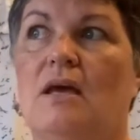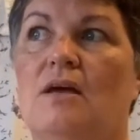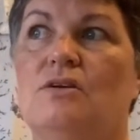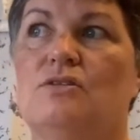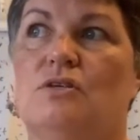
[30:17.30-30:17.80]

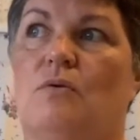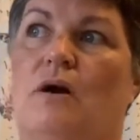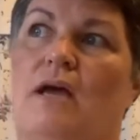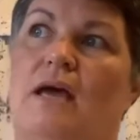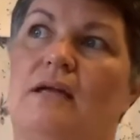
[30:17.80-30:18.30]
so
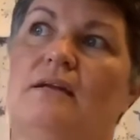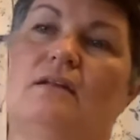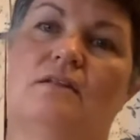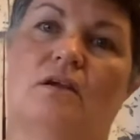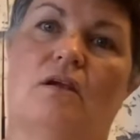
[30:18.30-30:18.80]
I added
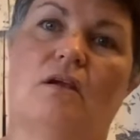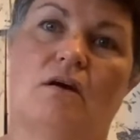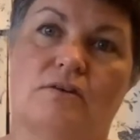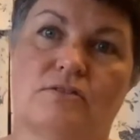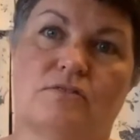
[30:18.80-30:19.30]
in the
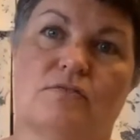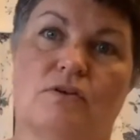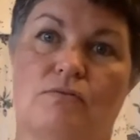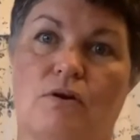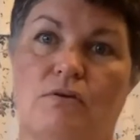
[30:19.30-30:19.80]
last of
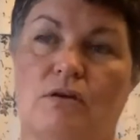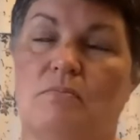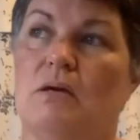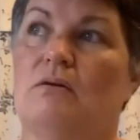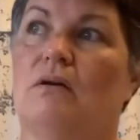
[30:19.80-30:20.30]
the
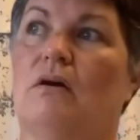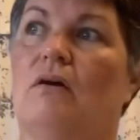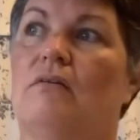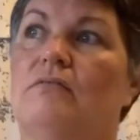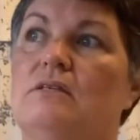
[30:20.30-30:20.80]
aronia berry
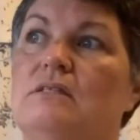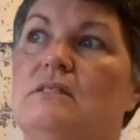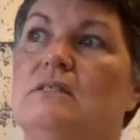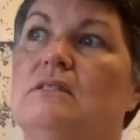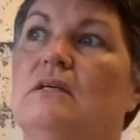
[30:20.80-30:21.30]

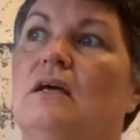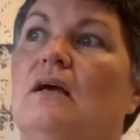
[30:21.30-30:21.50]
harvest